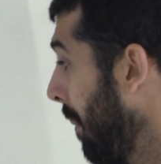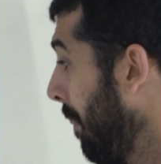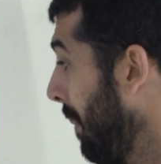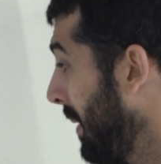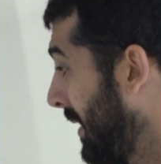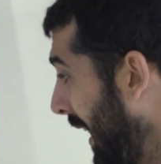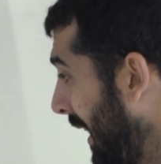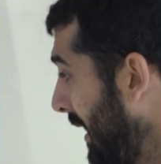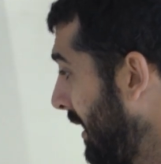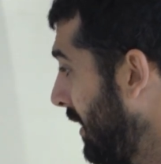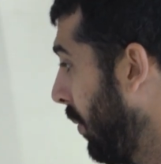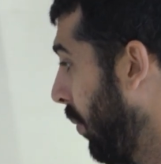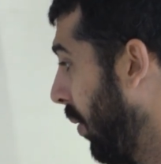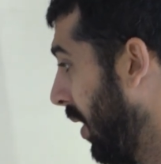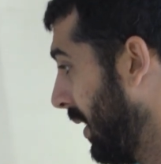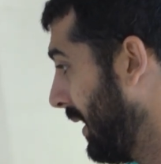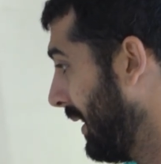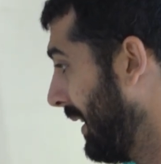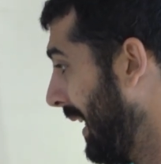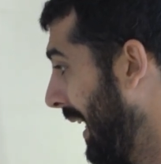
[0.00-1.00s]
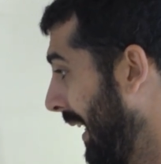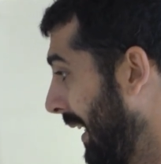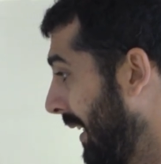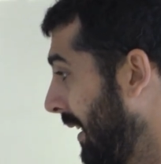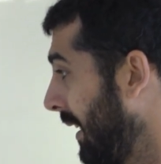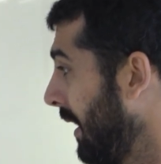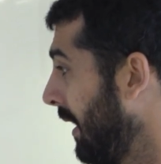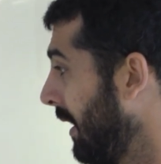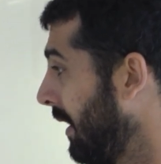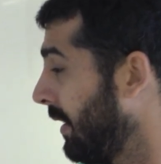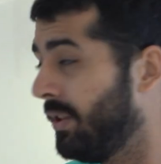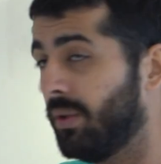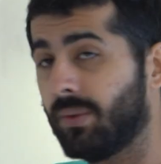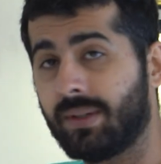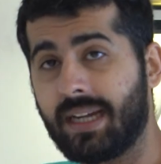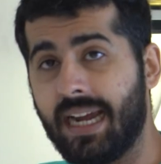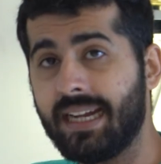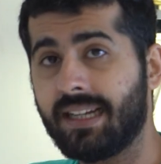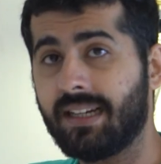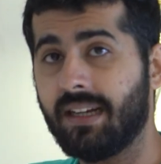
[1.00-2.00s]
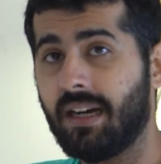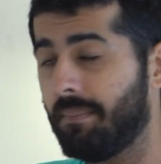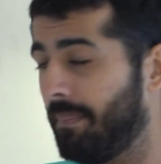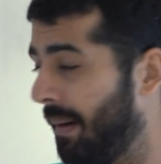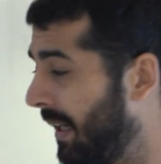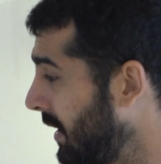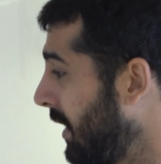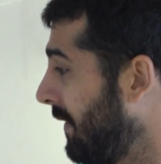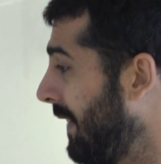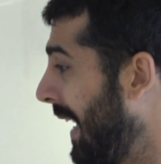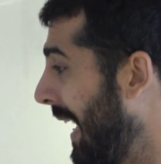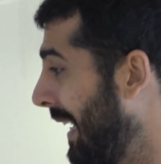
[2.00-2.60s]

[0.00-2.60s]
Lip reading: Besides the water tank, you get a bunch of